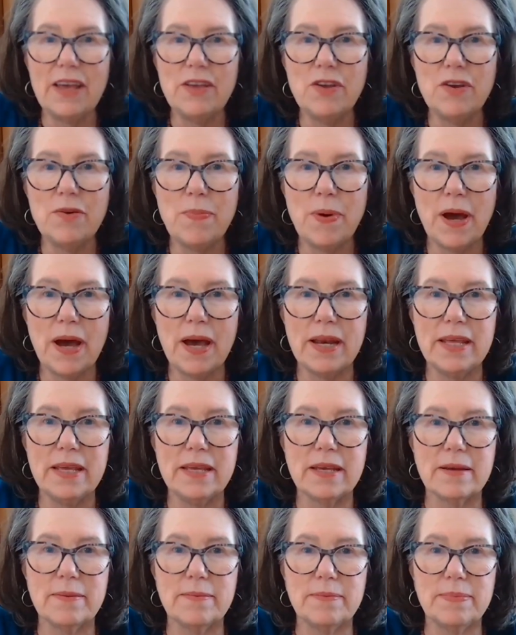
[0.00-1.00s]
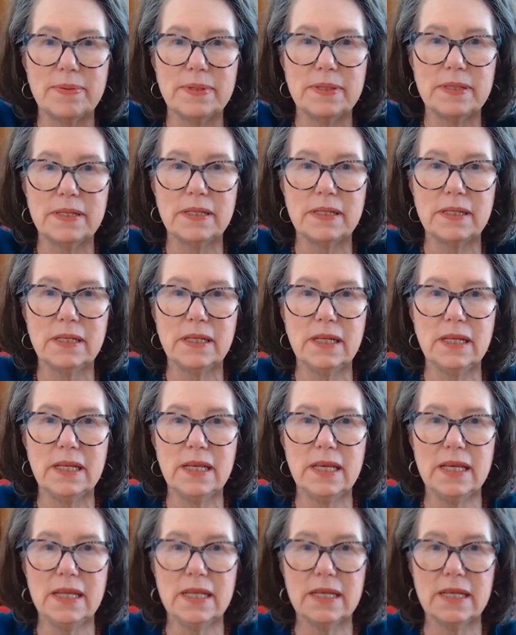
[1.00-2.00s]
your body
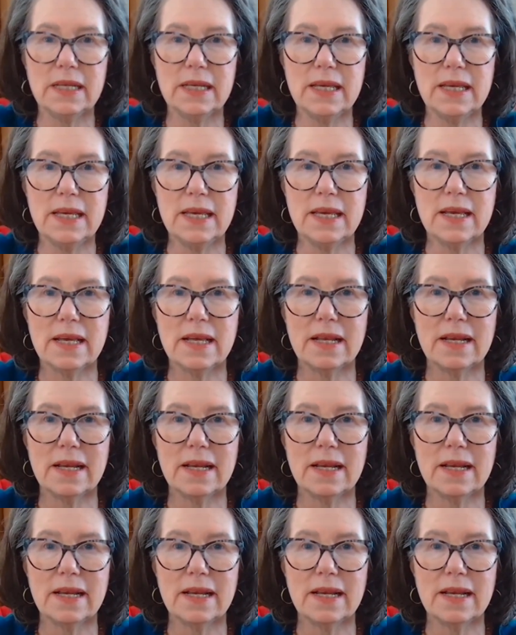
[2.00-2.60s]
completely